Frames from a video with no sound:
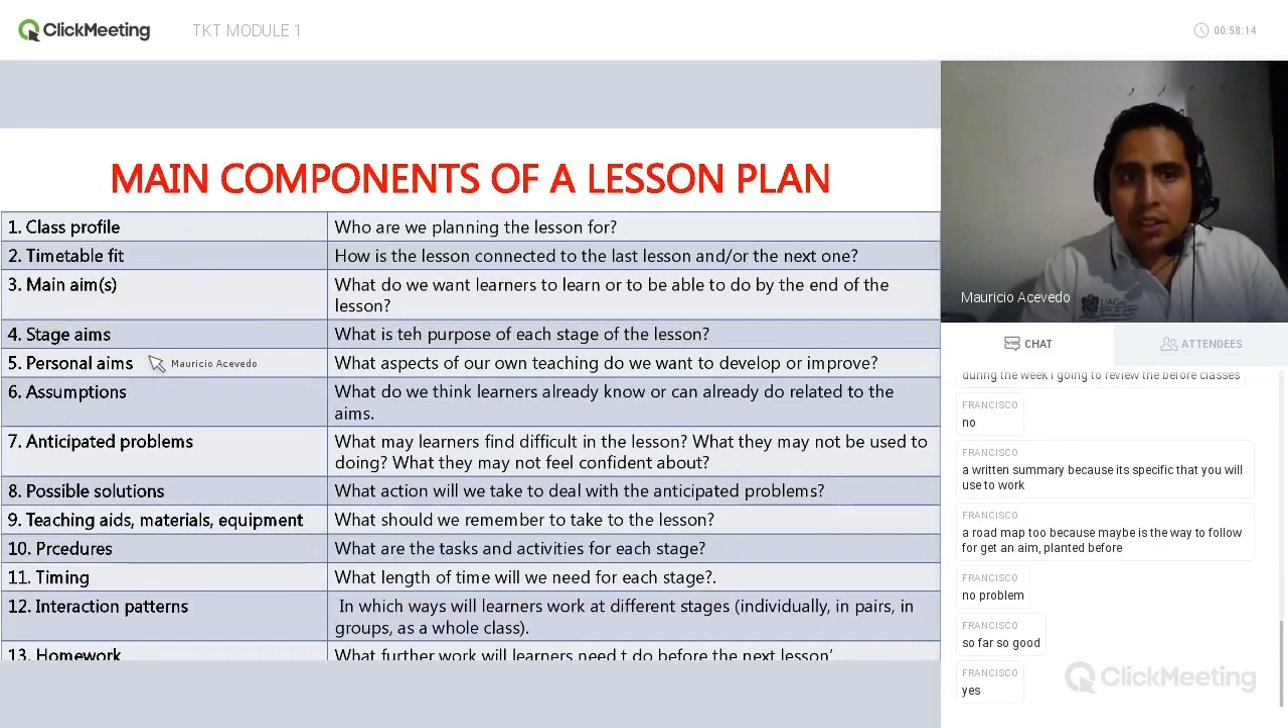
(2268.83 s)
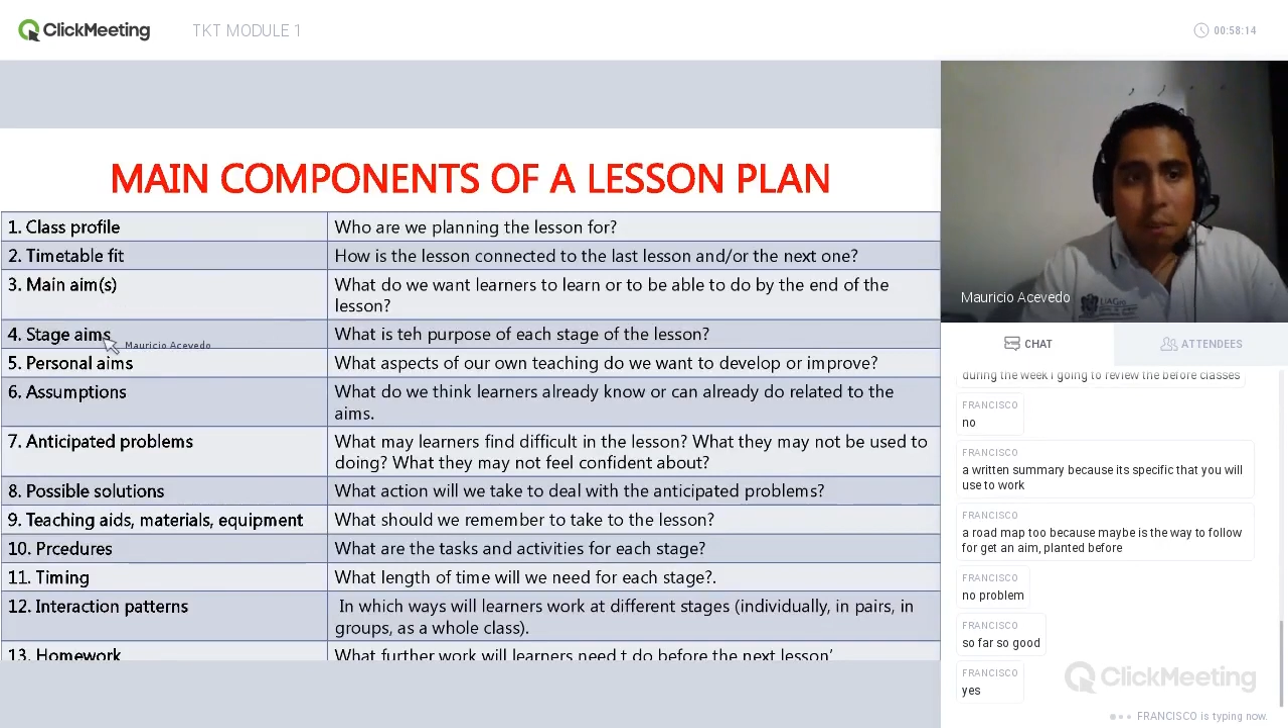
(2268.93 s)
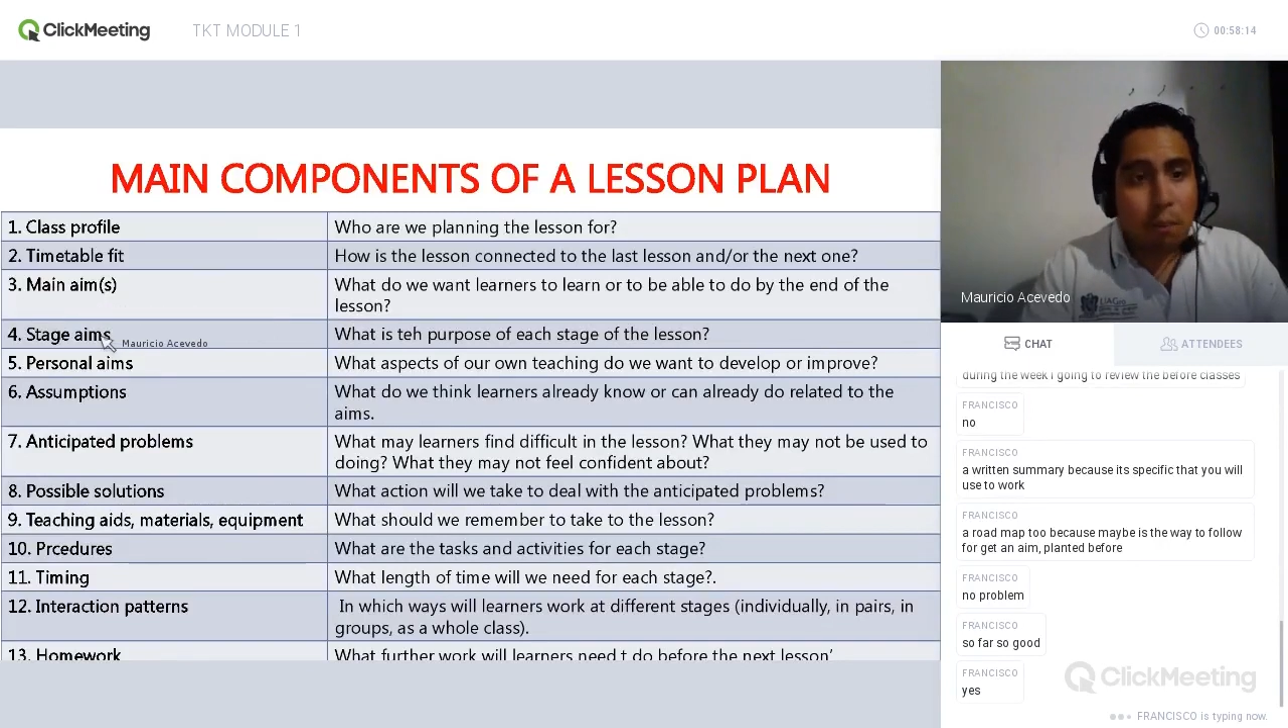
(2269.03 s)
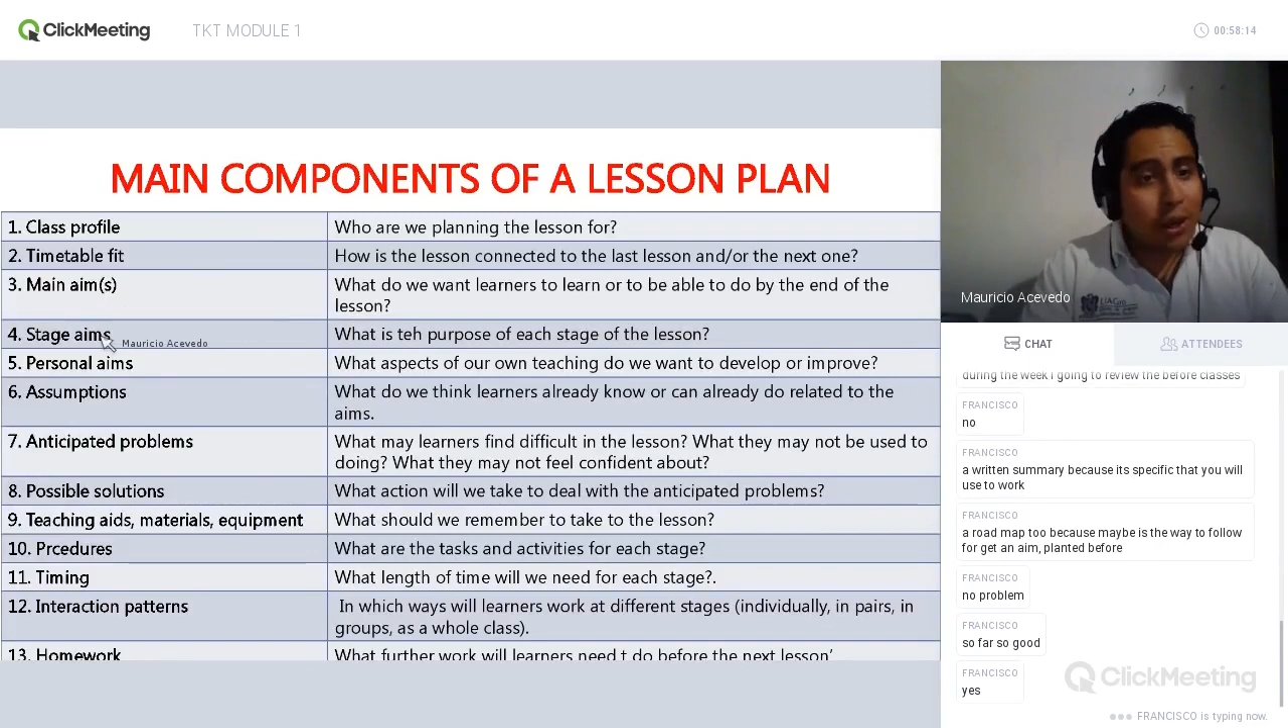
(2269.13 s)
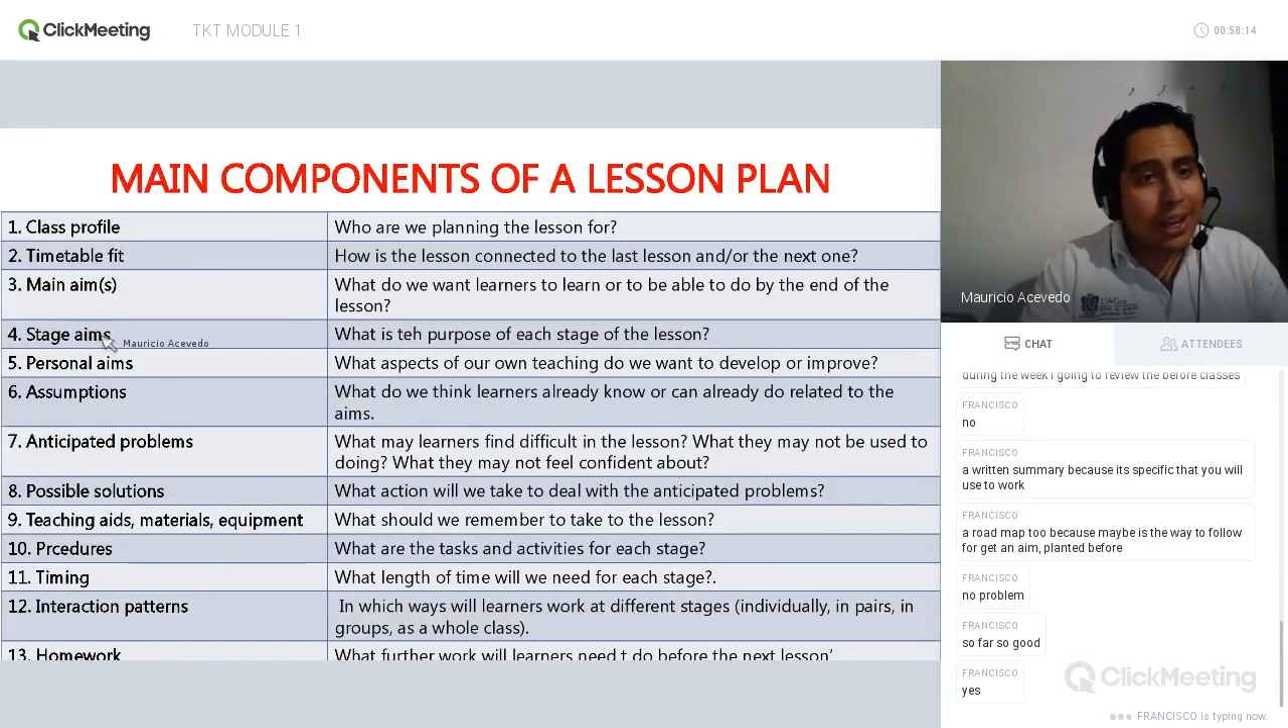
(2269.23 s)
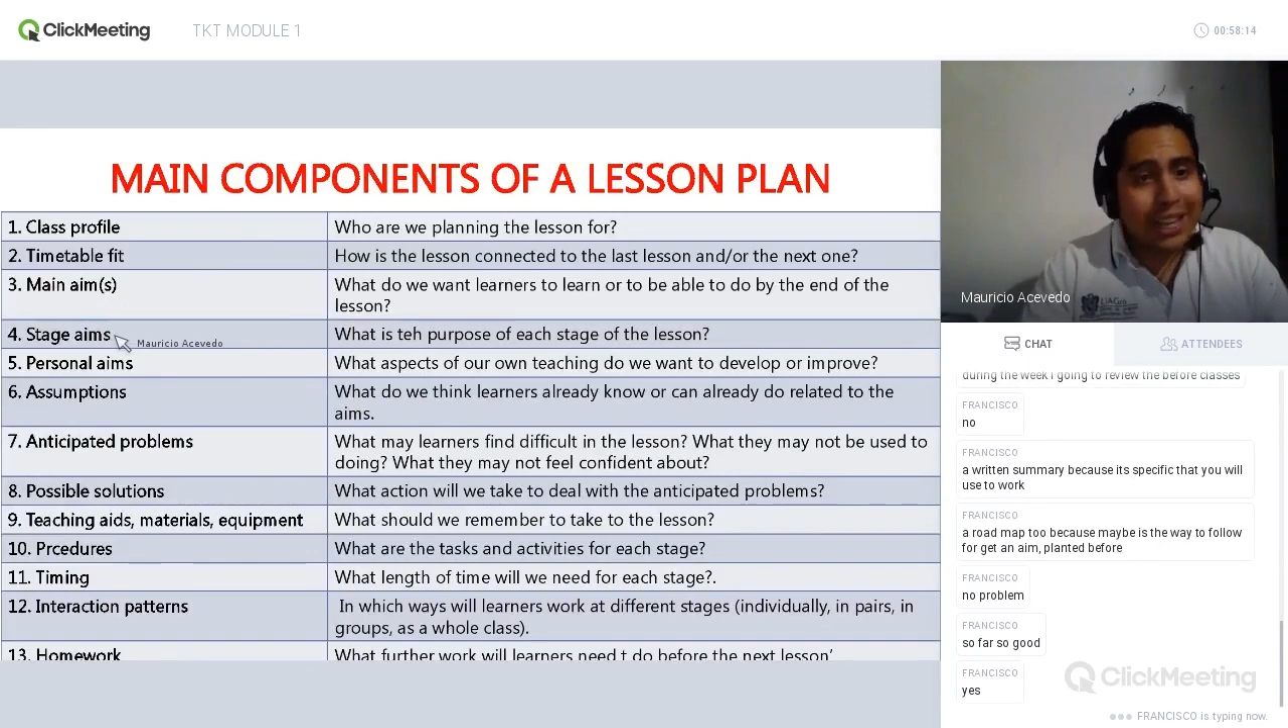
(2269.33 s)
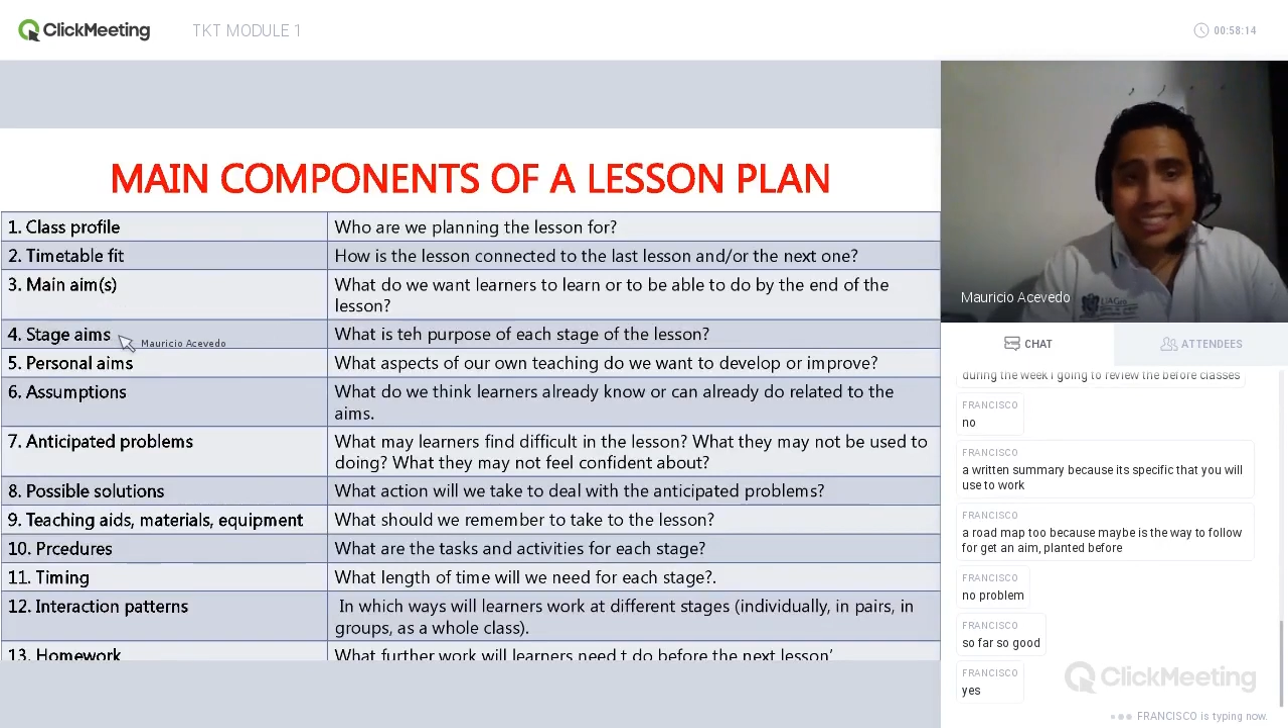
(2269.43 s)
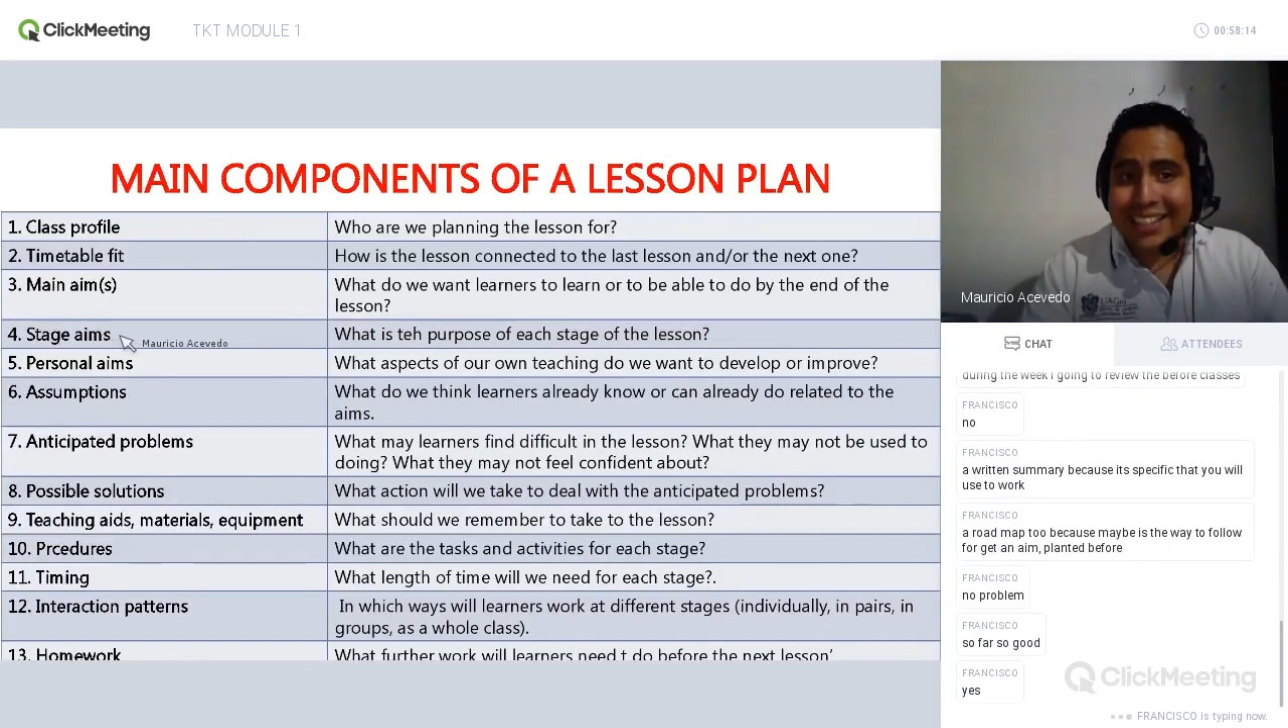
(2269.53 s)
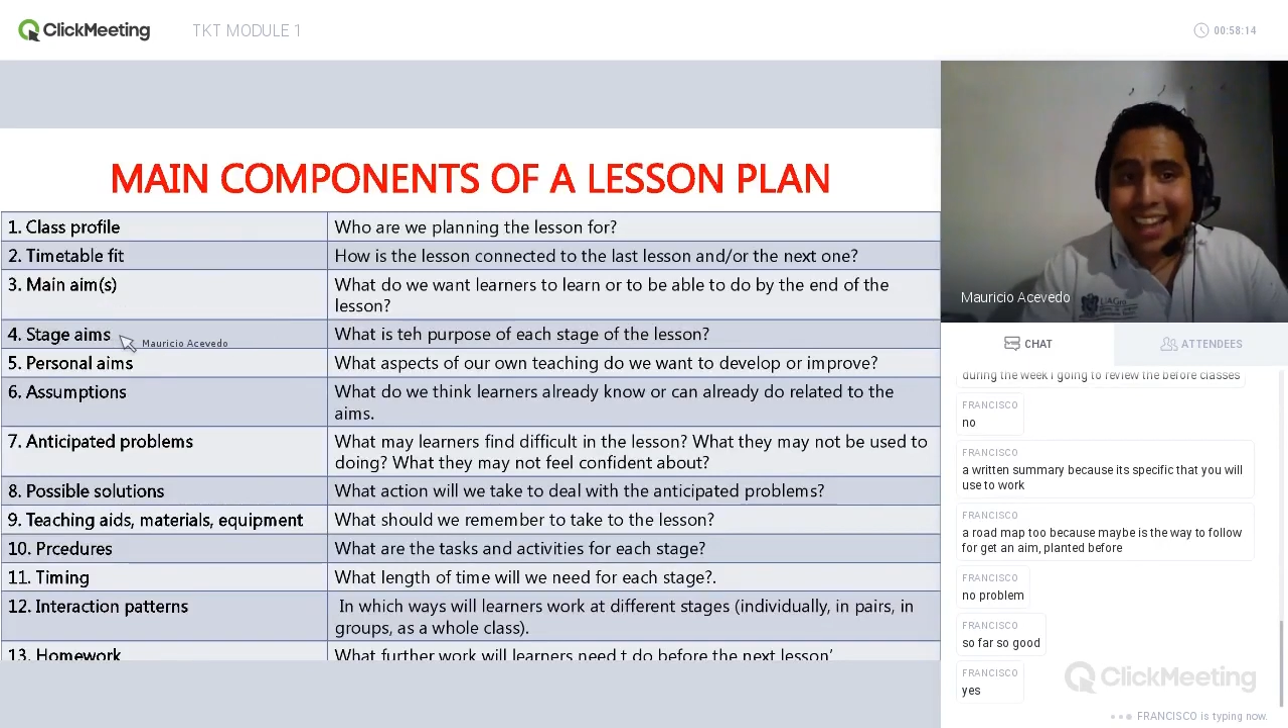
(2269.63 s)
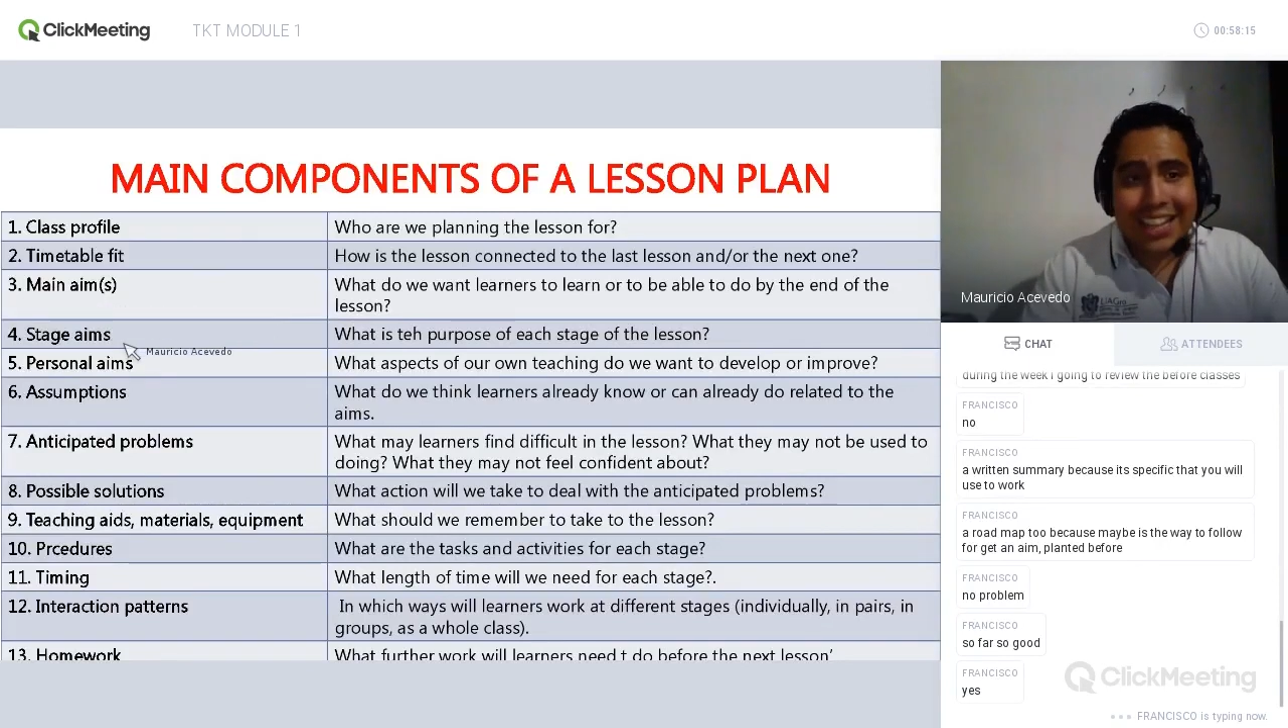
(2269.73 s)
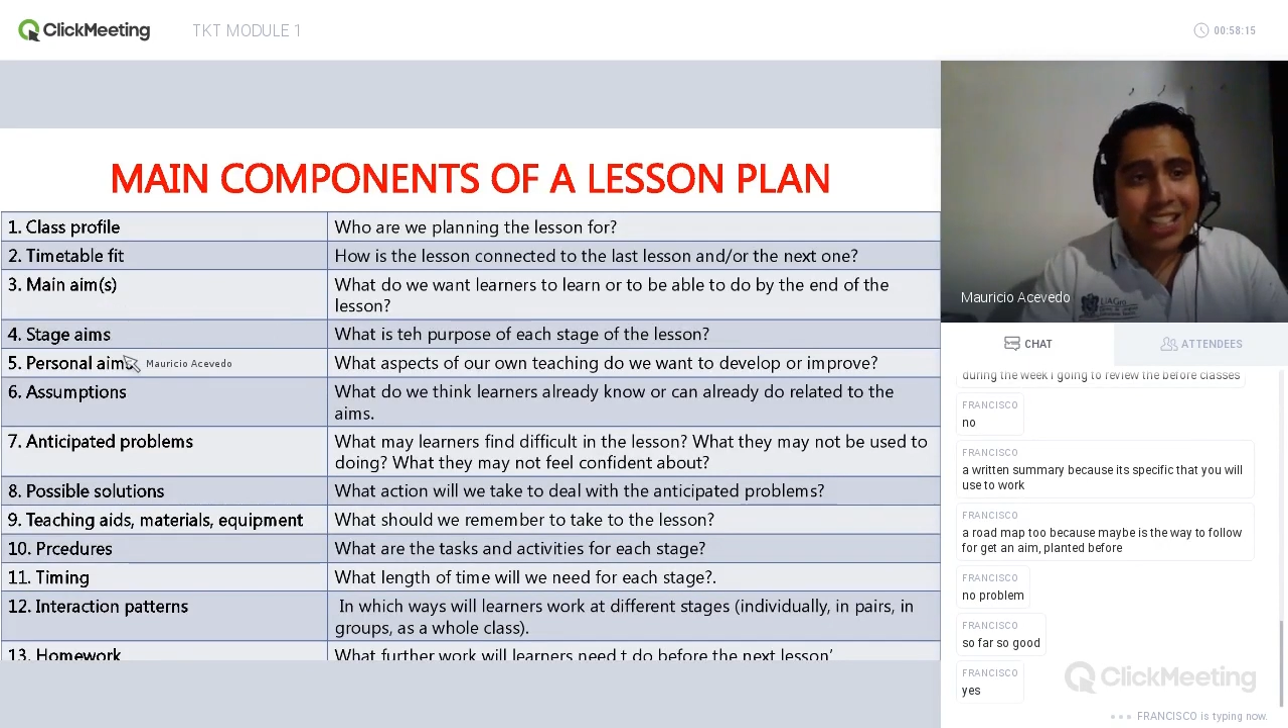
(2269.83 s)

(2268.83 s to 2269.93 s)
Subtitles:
per stage